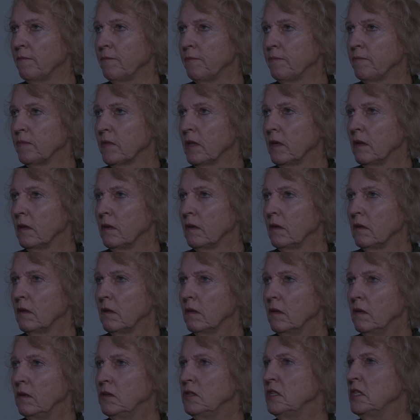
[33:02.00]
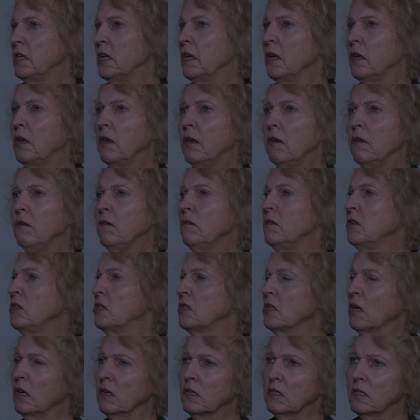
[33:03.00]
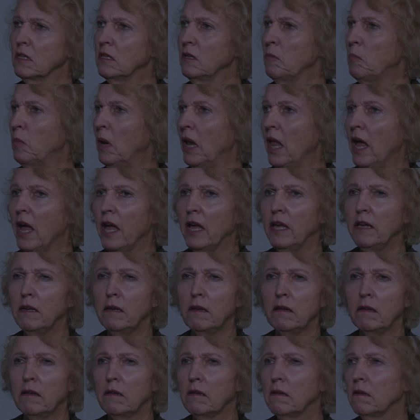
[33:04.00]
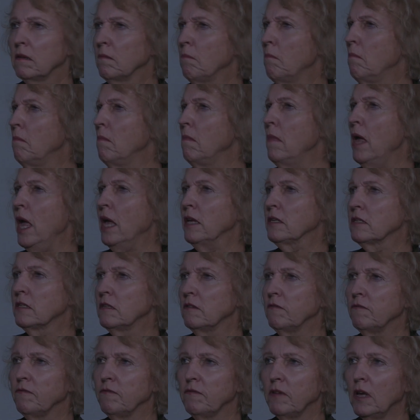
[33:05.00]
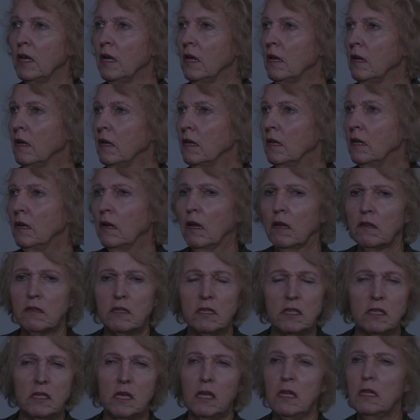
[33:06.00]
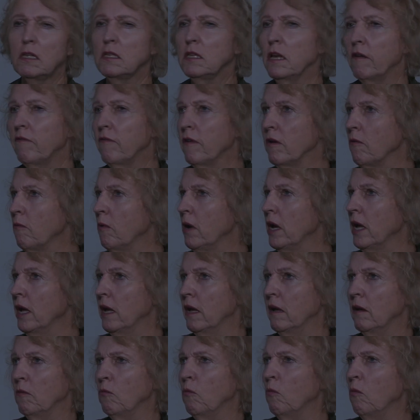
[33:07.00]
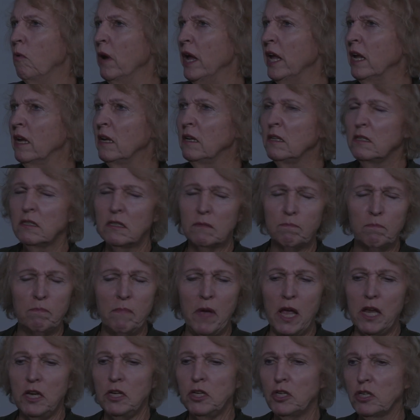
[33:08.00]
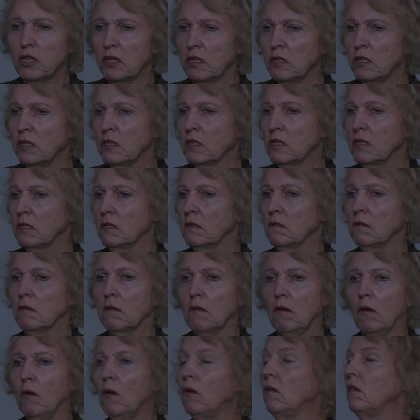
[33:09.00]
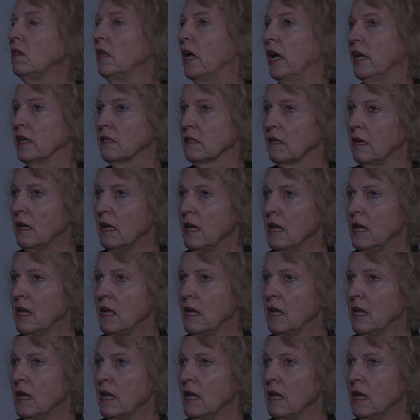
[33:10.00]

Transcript: mm. you see huge chunks of the plane, hmm. massive. Hmm. You know, seats everywhere, hmm. wings, engines, all that.